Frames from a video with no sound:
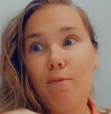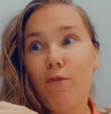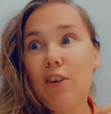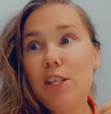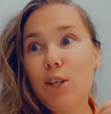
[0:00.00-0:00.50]

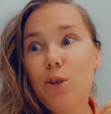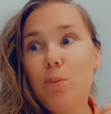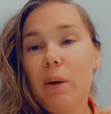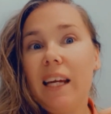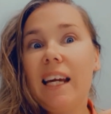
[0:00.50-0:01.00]
physical
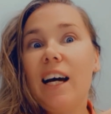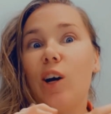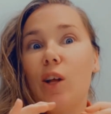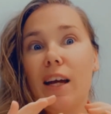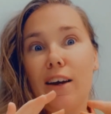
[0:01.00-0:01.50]

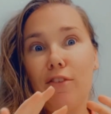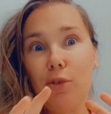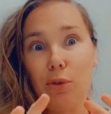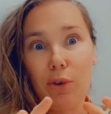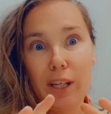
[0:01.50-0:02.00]
PL have
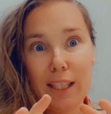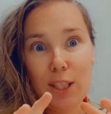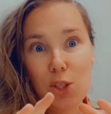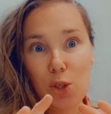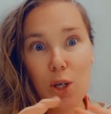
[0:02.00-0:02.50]
really
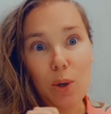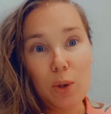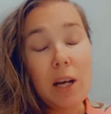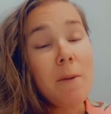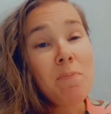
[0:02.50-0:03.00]
struggled.